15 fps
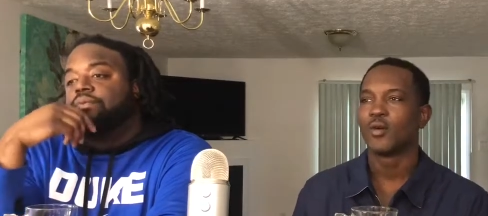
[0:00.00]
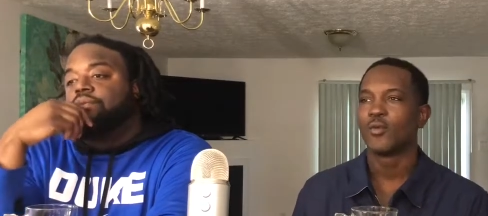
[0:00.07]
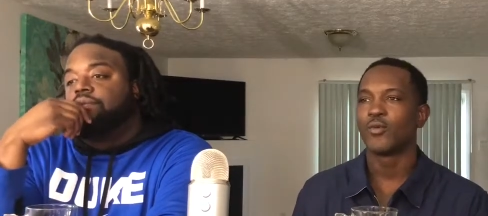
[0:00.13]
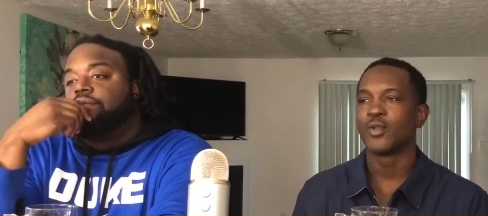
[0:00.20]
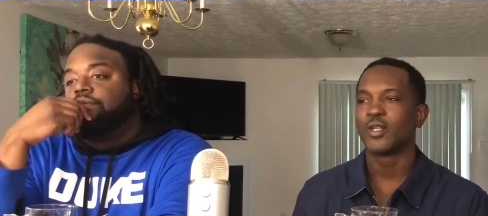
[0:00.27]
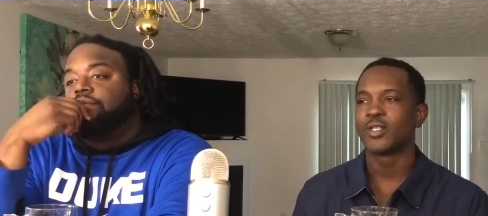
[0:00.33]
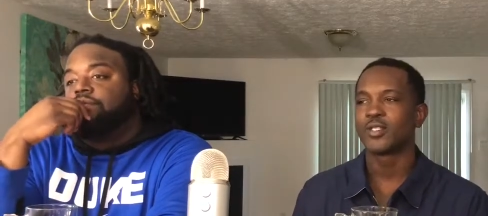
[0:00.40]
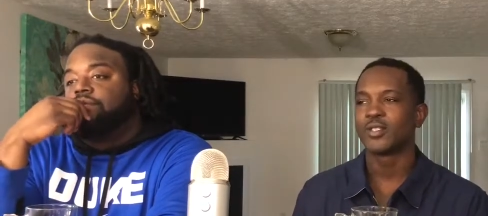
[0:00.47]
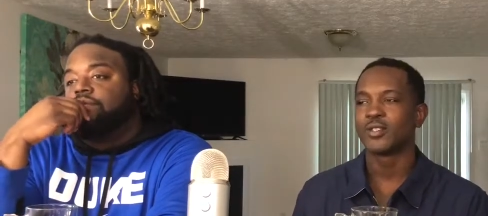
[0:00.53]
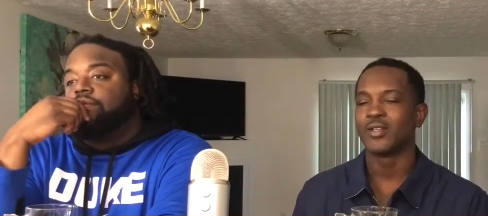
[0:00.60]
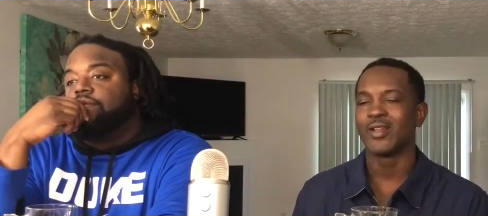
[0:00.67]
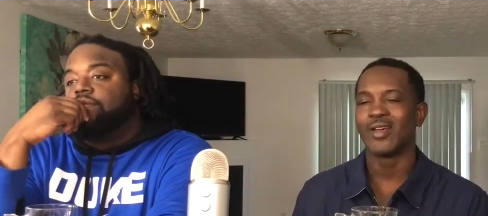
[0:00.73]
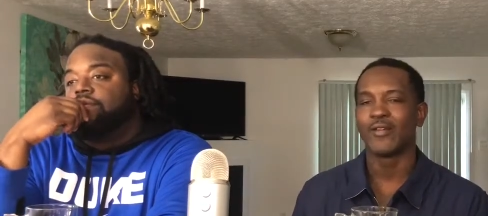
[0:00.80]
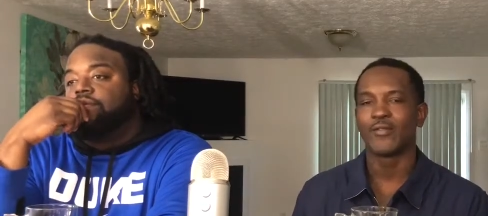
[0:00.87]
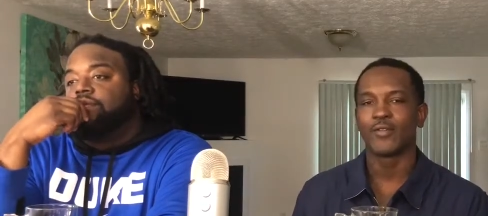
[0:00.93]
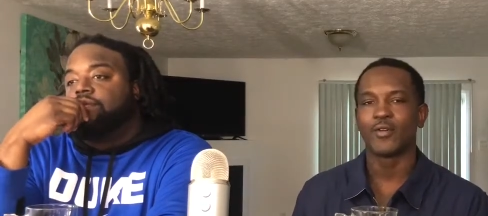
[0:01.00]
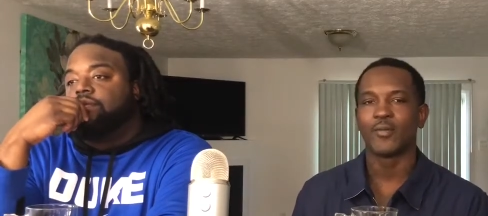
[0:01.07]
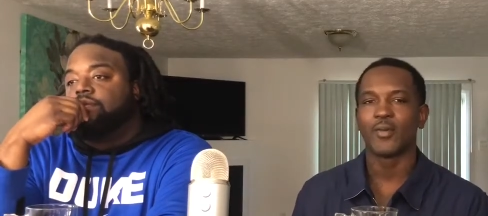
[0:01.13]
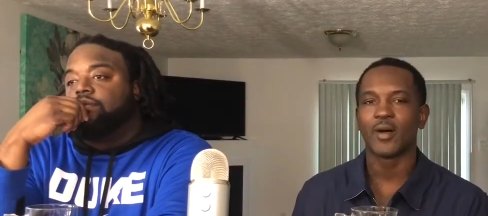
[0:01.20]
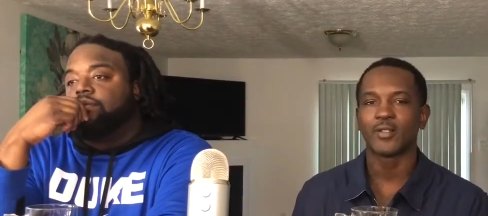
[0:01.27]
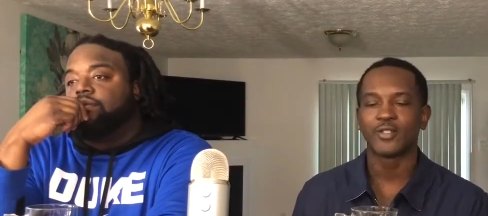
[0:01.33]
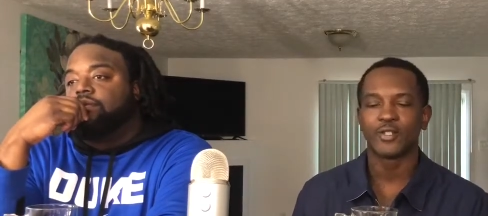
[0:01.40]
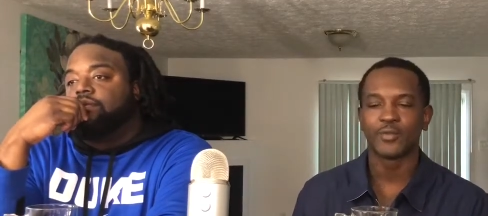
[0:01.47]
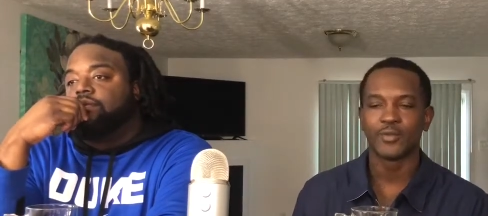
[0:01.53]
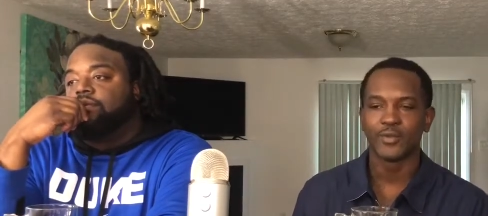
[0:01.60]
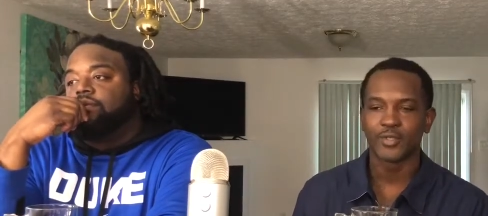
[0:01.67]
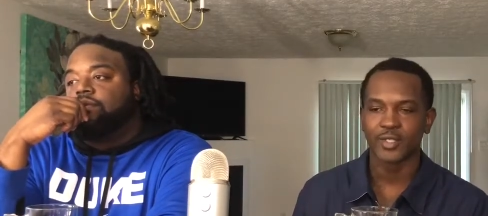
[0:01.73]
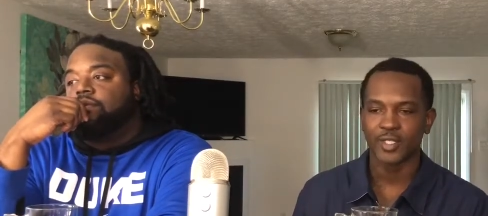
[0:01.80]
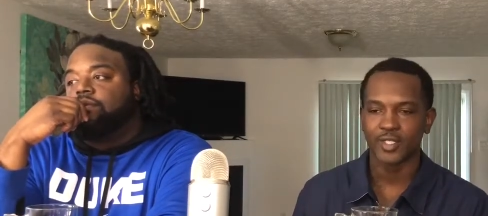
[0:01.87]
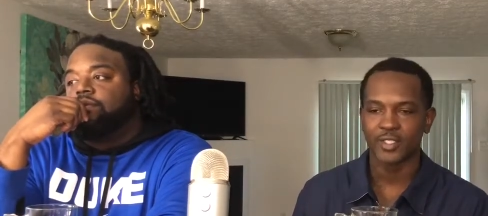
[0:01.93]
Speaker 1: when it's never about your
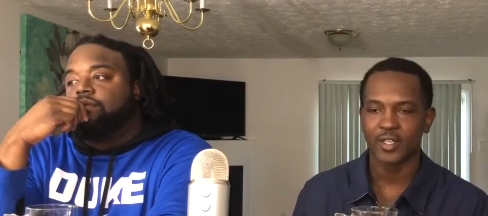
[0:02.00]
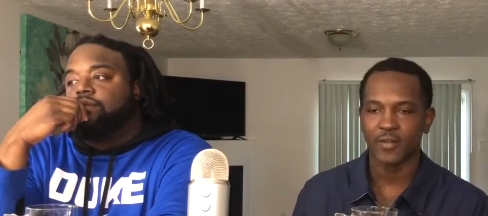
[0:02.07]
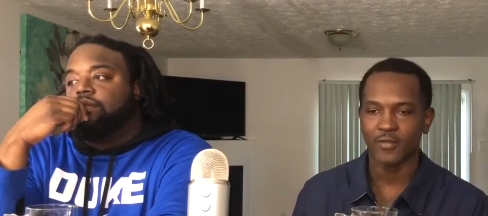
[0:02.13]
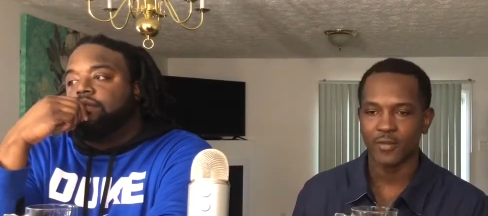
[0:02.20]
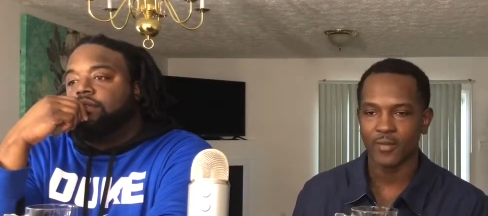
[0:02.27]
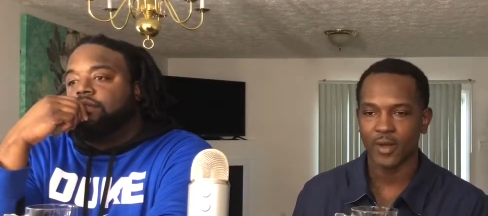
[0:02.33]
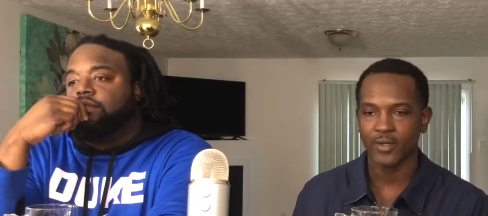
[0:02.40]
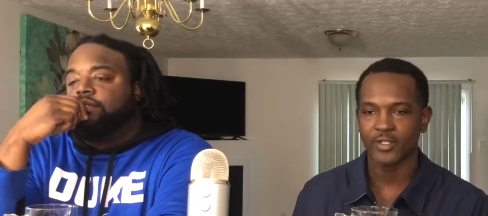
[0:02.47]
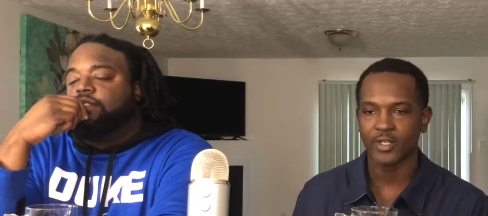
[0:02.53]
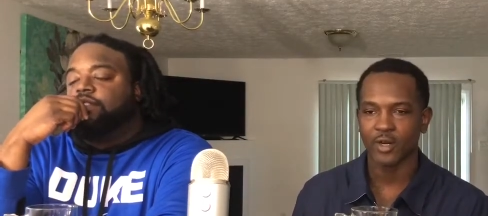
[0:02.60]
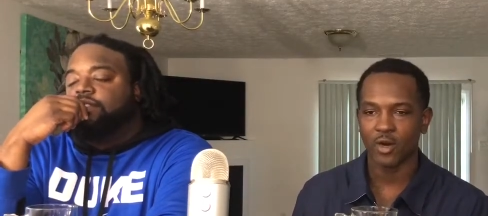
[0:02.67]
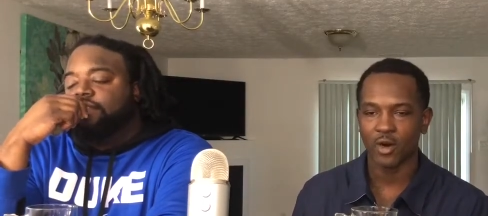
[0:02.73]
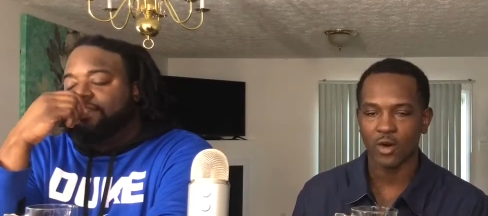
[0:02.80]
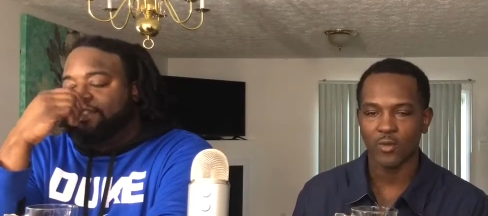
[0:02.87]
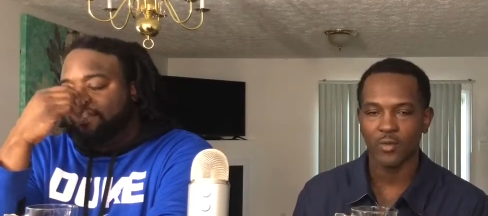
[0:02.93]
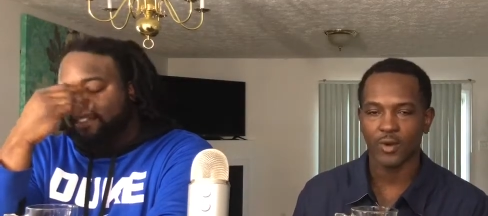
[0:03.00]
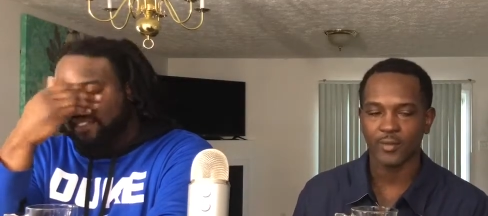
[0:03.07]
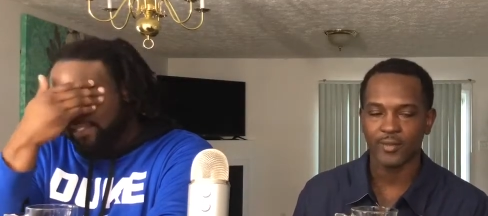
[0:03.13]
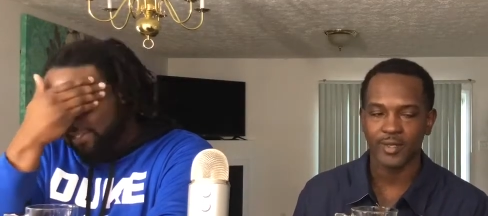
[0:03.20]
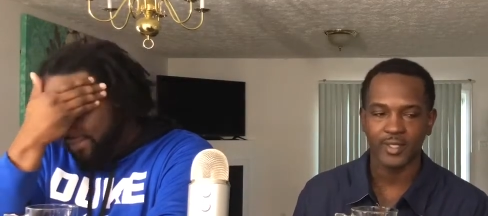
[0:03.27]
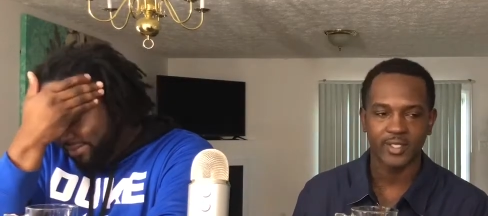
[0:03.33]
music, it's never about your artwork, man.